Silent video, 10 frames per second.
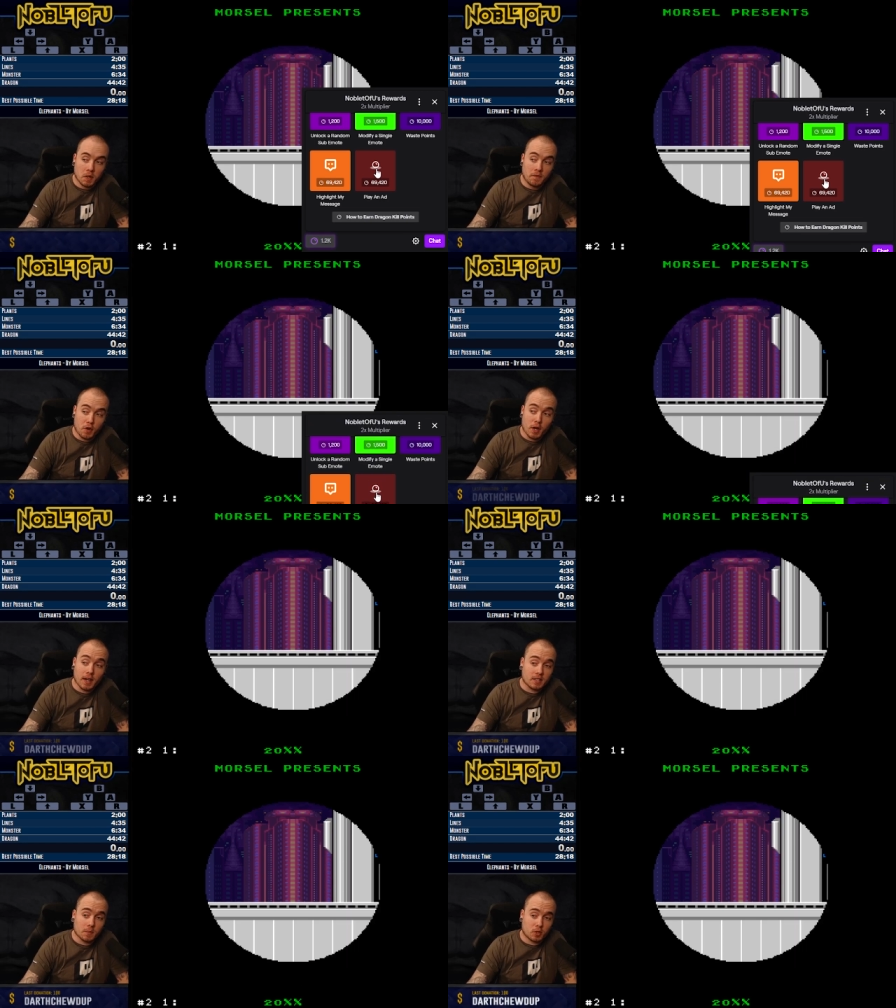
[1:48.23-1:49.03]
So if you're
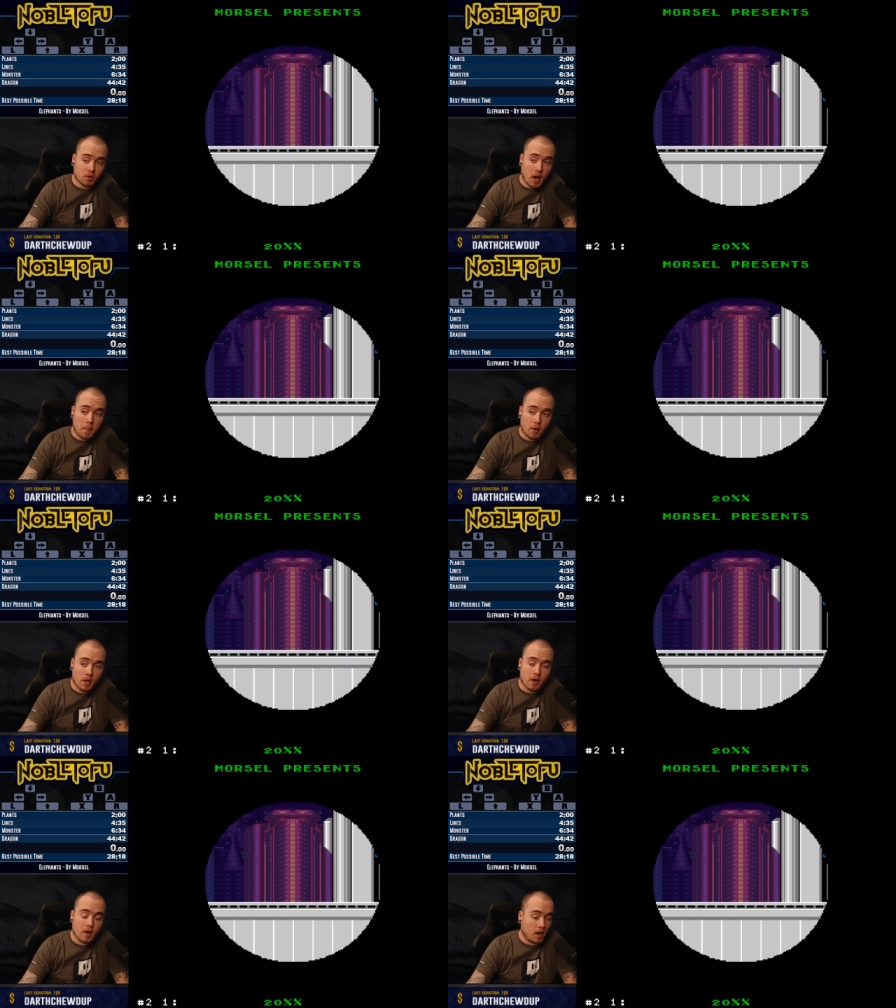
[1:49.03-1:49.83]
not a
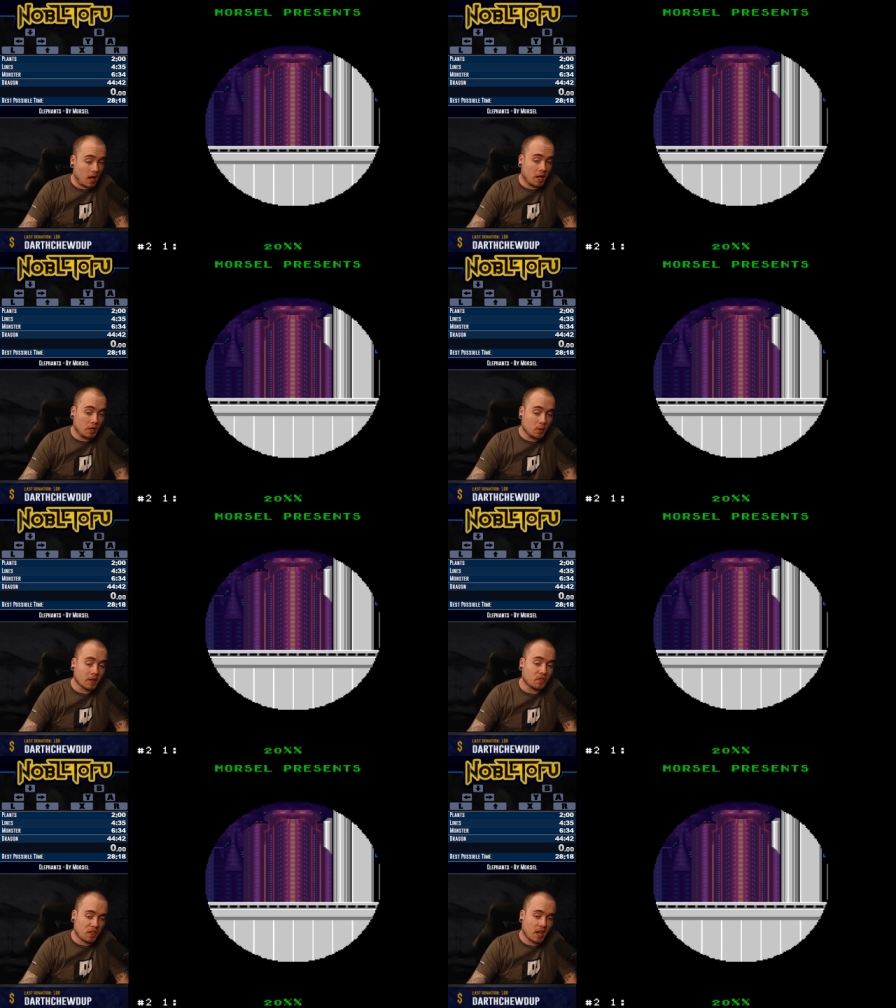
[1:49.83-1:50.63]
subscriber here, uh,
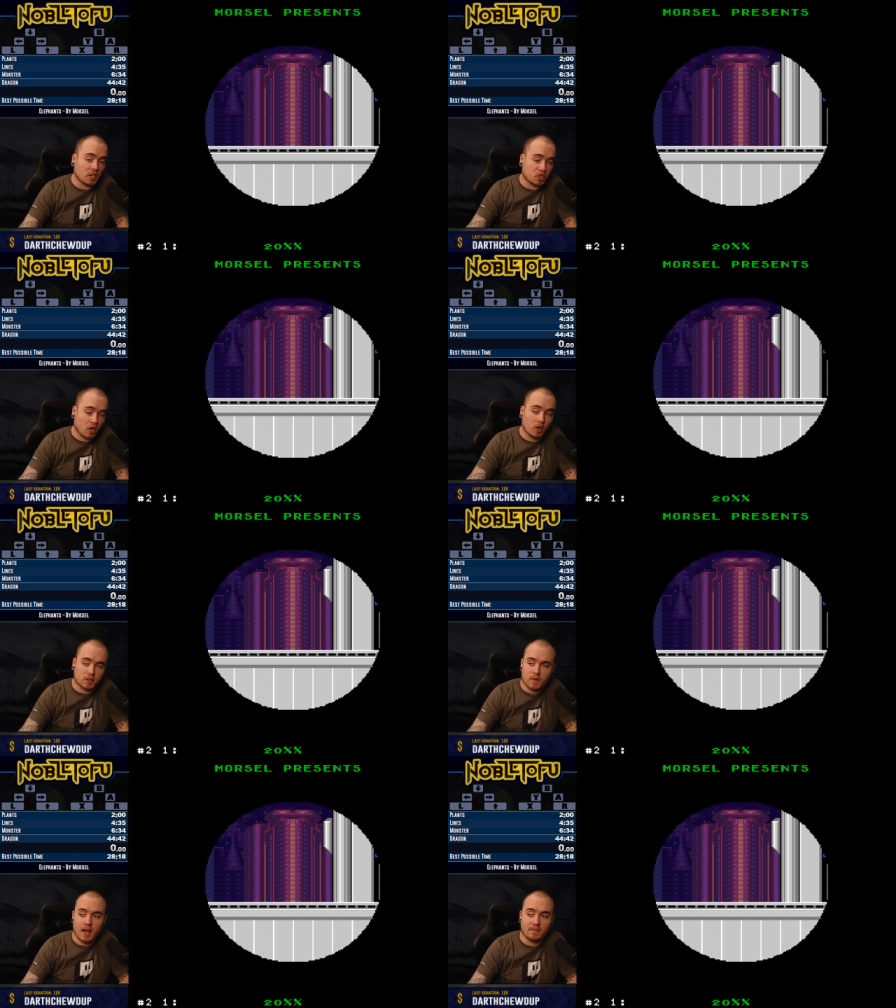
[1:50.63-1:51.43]
you can thank
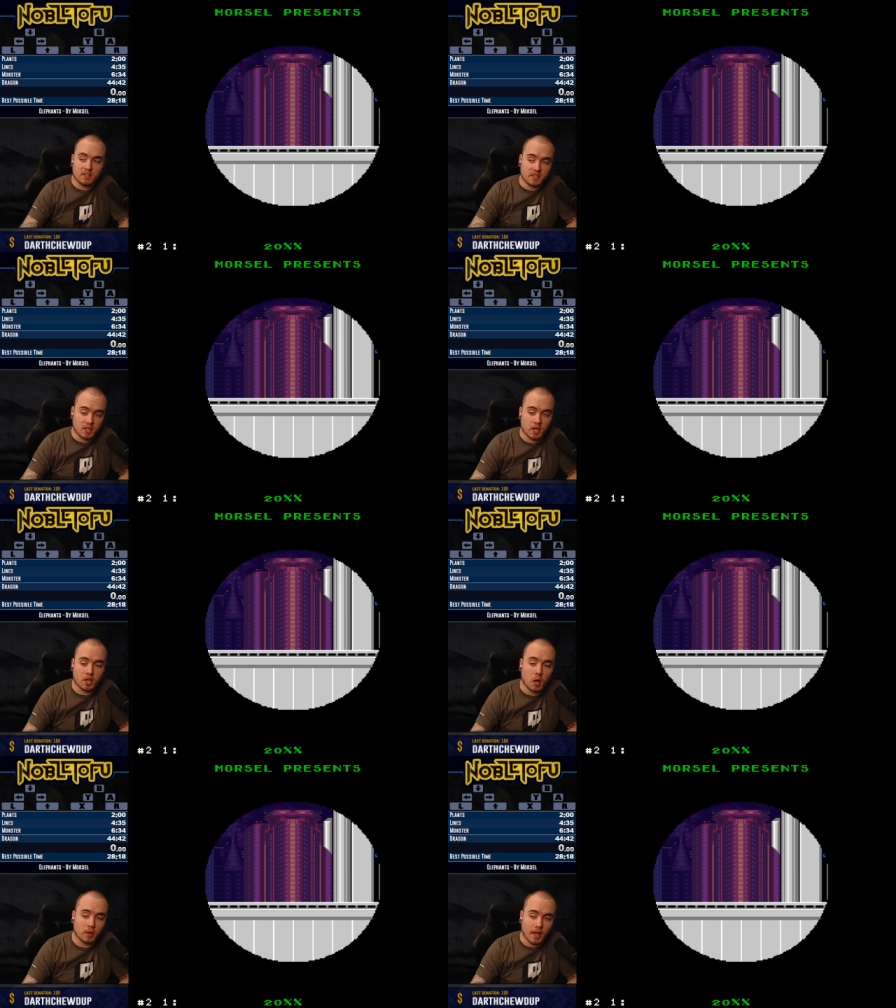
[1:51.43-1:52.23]
Shawl's for having to see
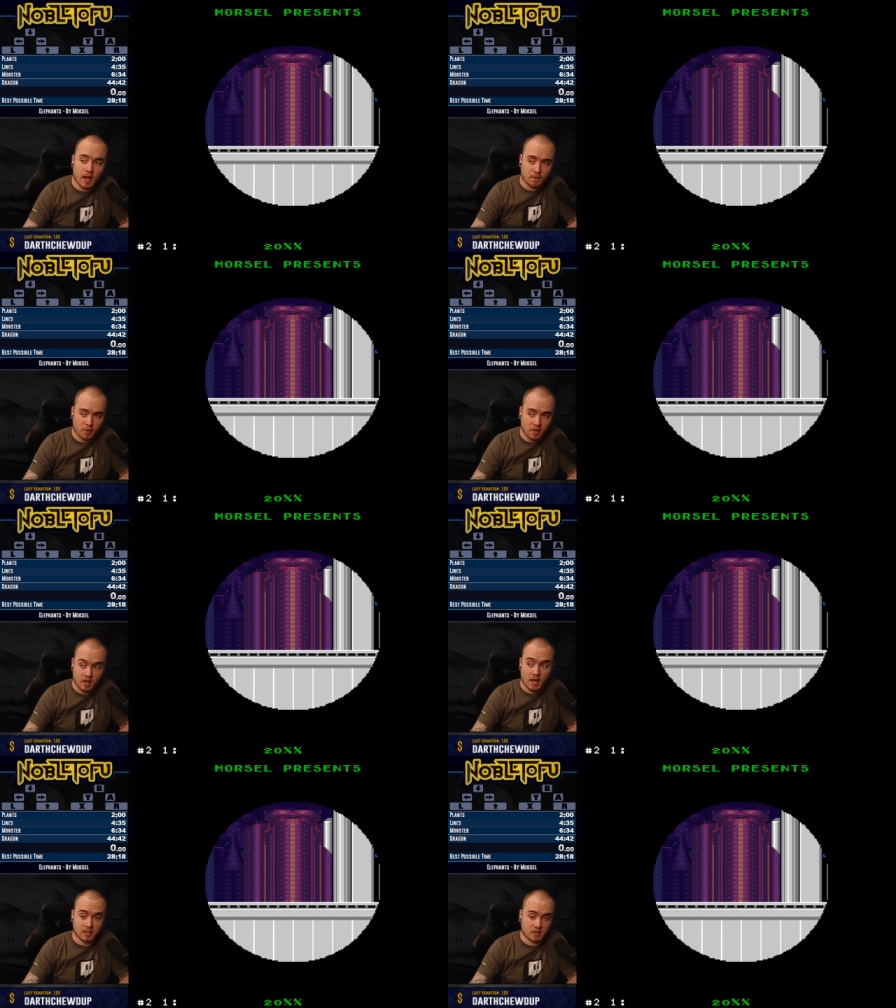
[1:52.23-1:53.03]
a Coke ad for
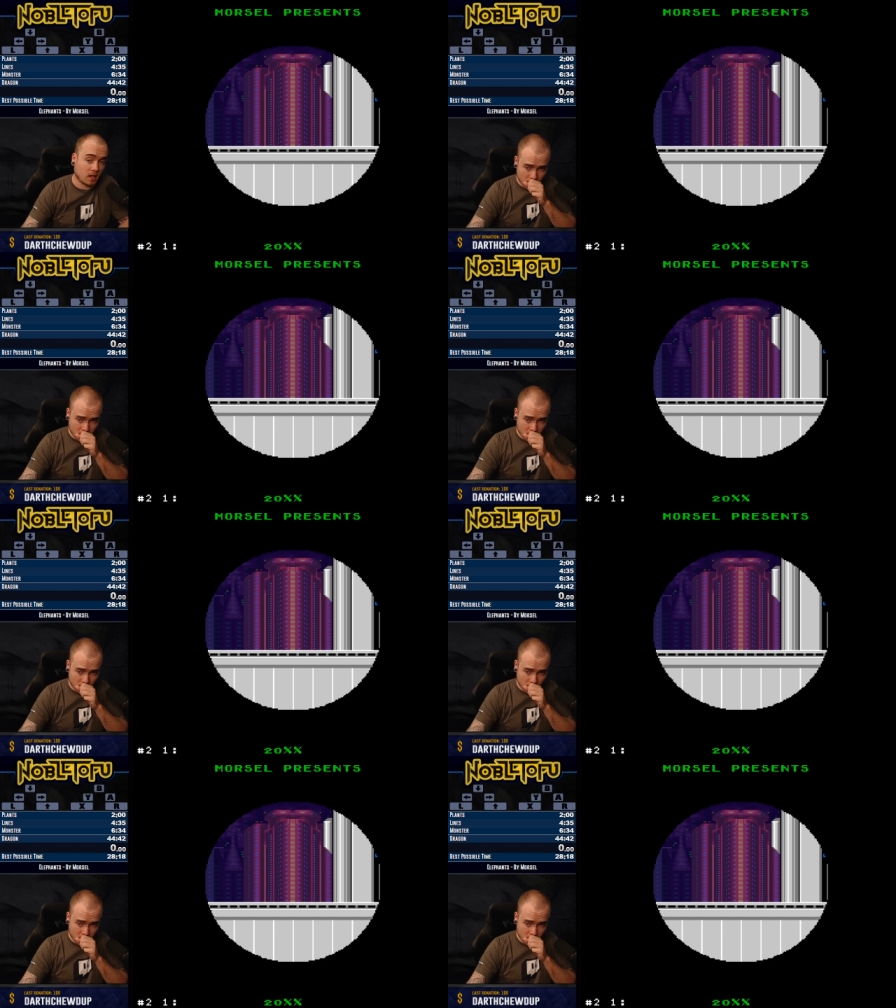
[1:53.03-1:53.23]
the next